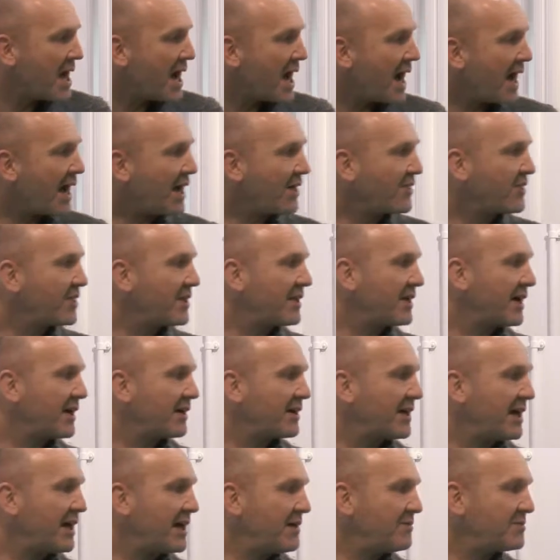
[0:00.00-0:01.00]
I think I
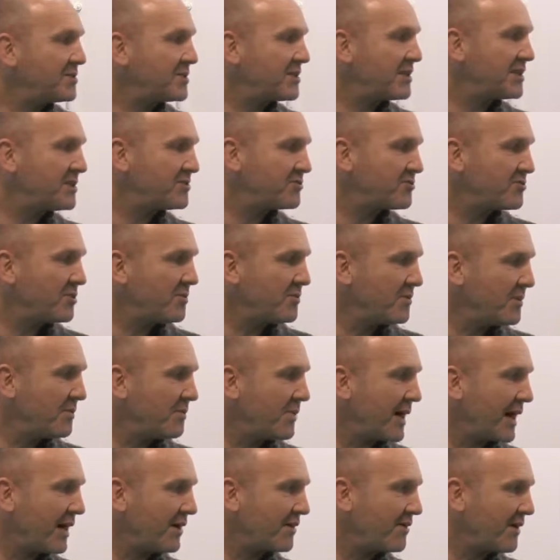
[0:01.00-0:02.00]
came to this from the
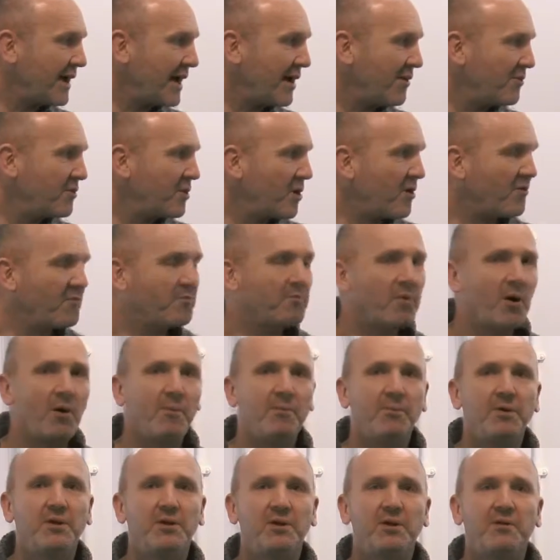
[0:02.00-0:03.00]
background of
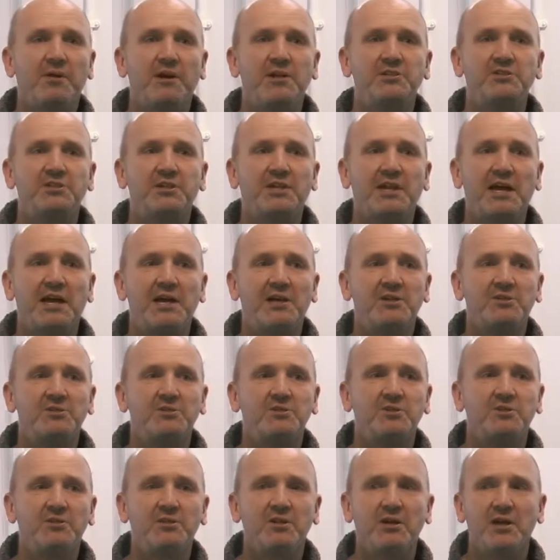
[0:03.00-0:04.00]
popular
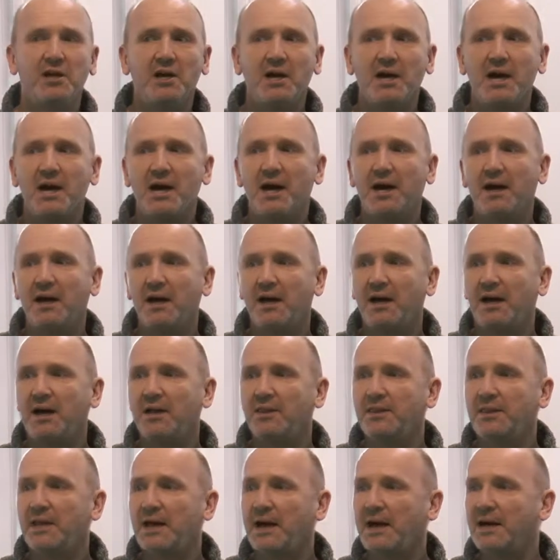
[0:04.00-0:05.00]
education,
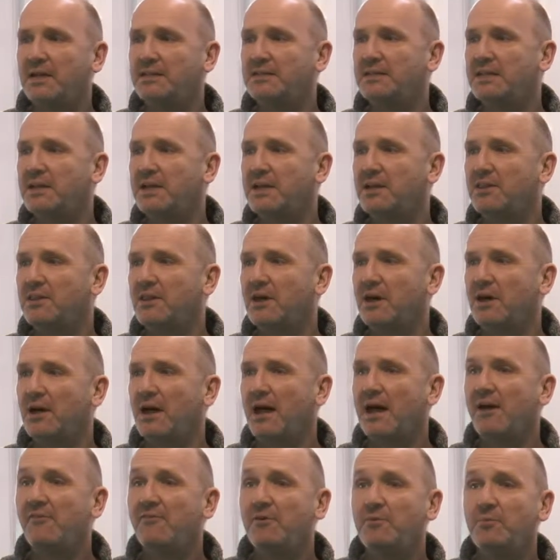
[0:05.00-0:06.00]
and the idea
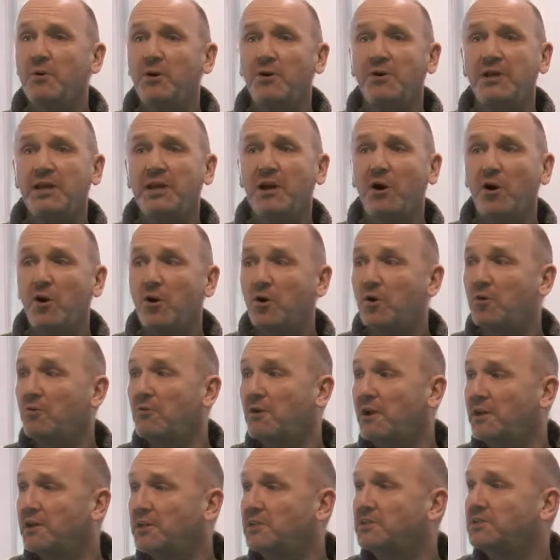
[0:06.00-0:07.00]
that everybody
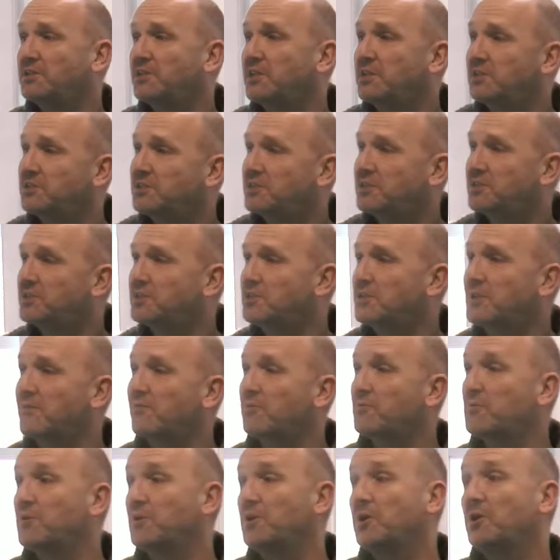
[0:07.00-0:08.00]
already teaches and
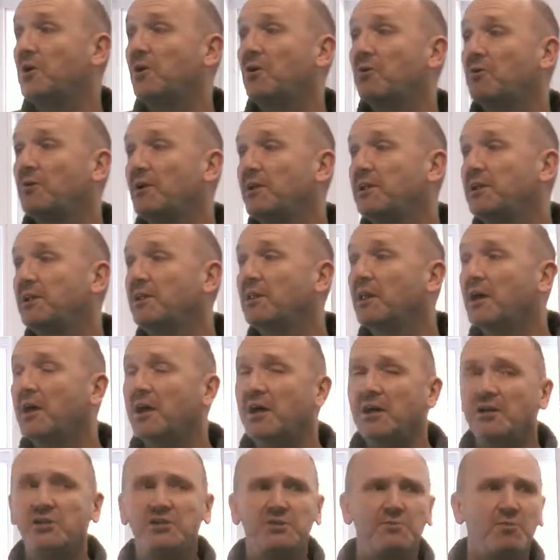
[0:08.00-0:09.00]
everybody already
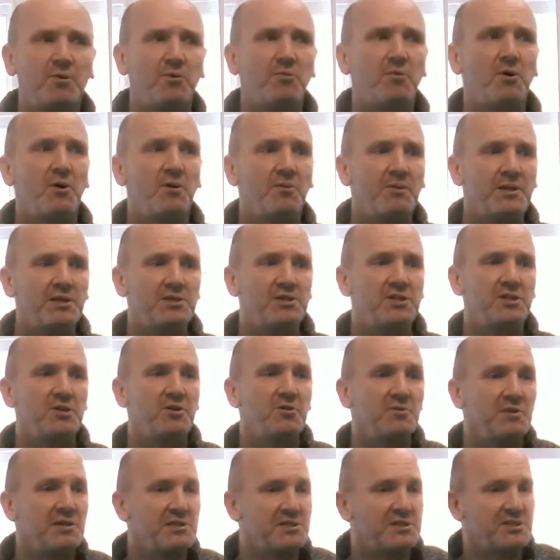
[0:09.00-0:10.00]
learns, but what we
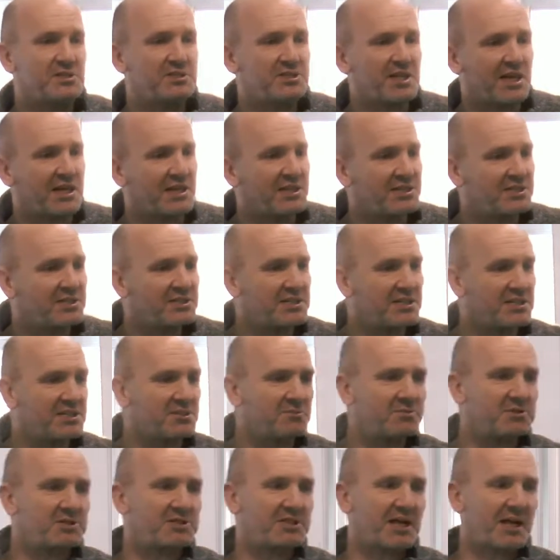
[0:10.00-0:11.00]
do in society is
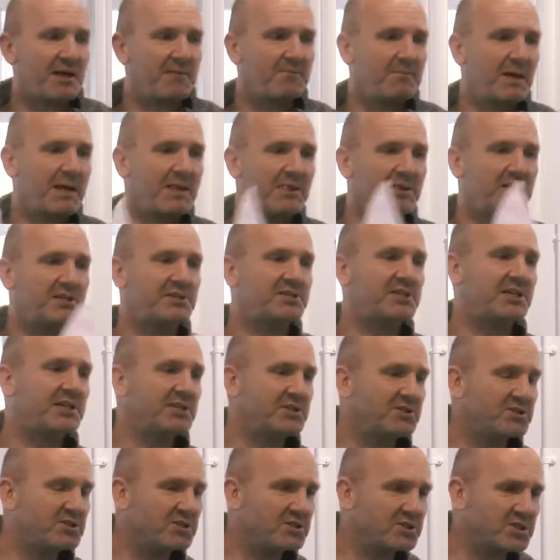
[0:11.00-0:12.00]
we segment the
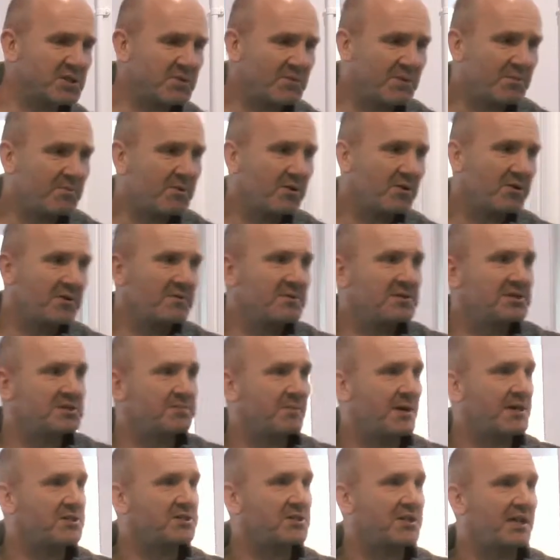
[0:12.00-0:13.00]
teachers and we put them in
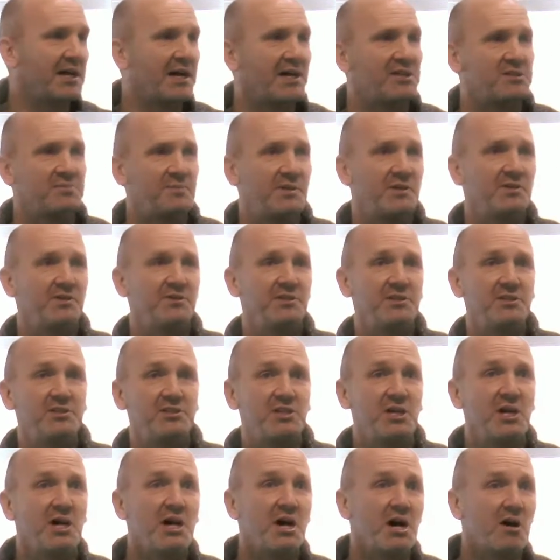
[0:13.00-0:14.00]
specialised buildings
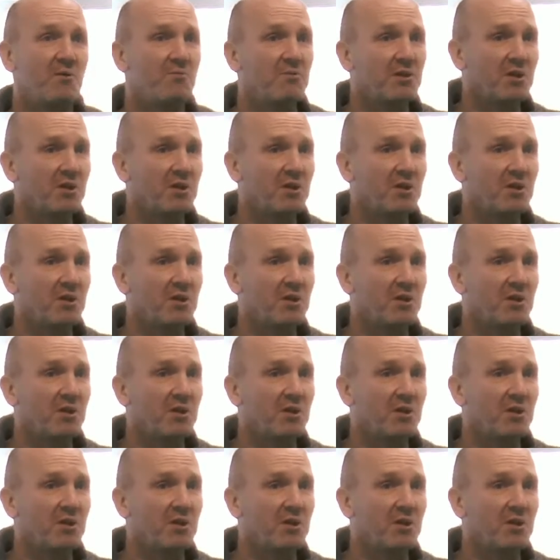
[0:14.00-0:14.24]
and we